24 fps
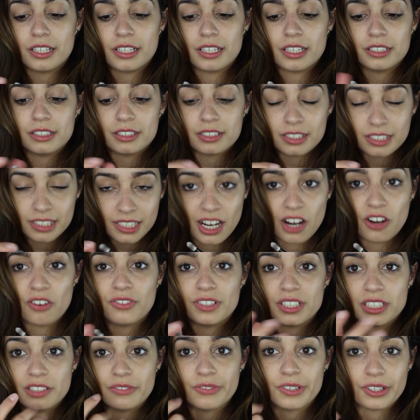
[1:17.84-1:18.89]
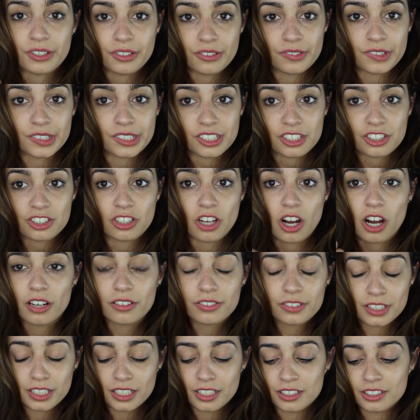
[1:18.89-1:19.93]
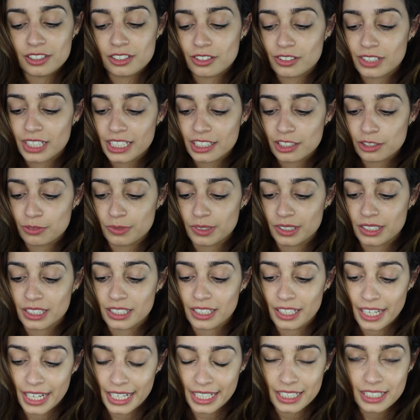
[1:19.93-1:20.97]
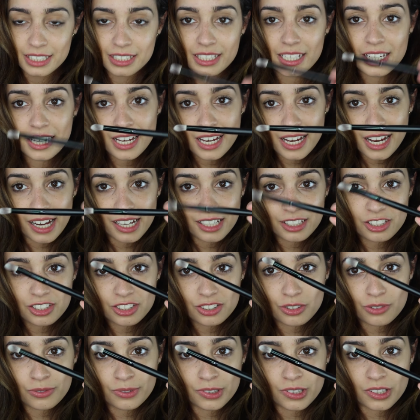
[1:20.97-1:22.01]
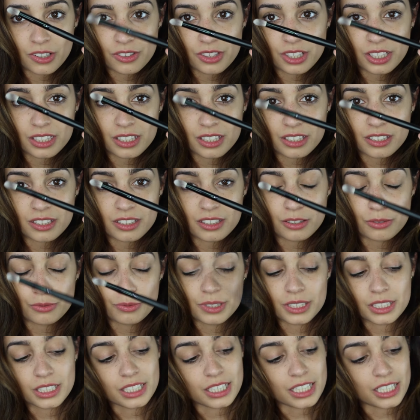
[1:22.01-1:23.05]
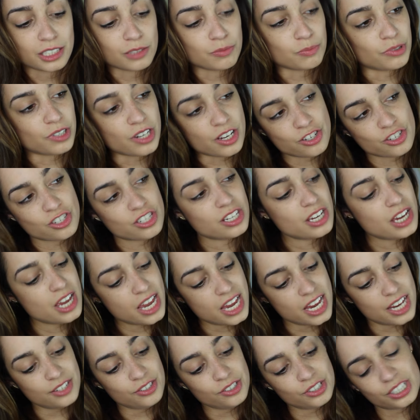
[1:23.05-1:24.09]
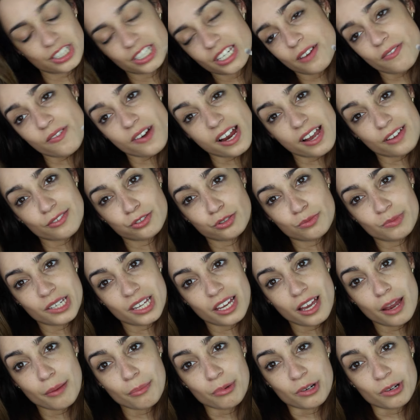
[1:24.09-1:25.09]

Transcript: itself is very, very soft. So that's really nice. I just overall think this is a really nice brush and you can never have too many eye